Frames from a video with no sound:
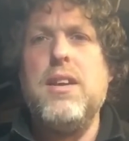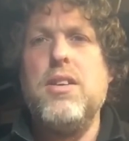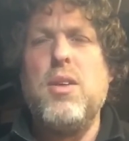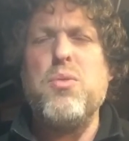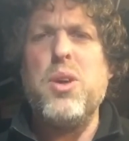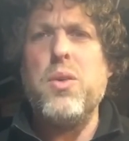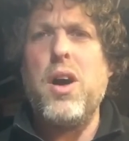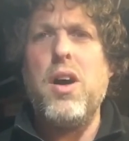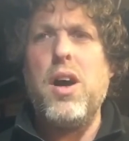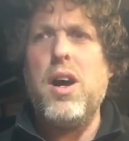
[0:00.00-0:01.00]
real
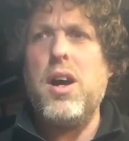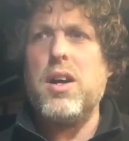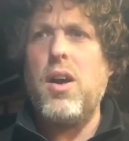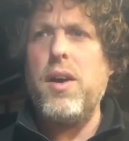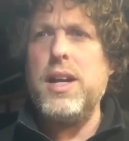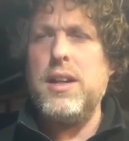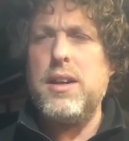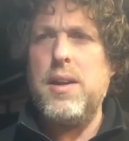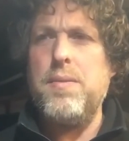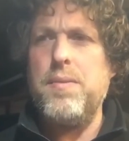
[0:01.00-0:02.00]
kind
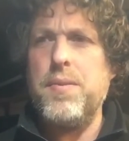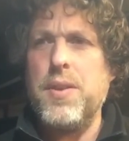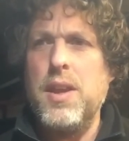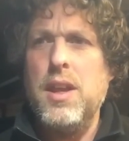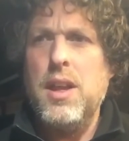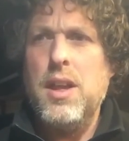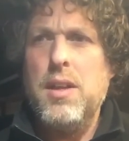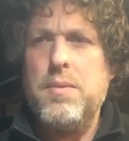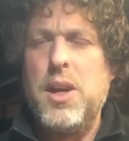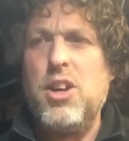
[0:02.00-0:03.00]

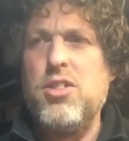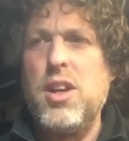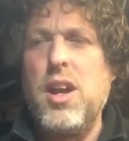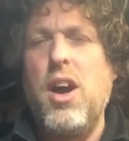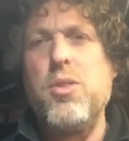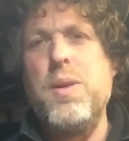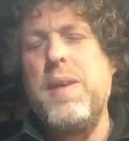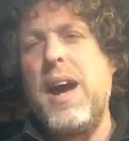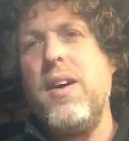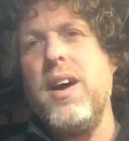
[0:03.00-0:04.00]
person asked me
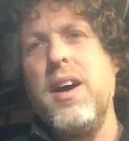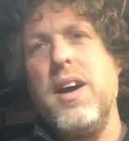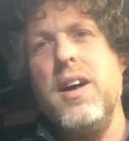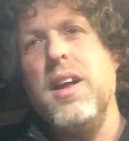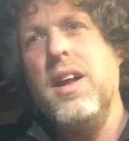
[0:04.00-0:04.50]
about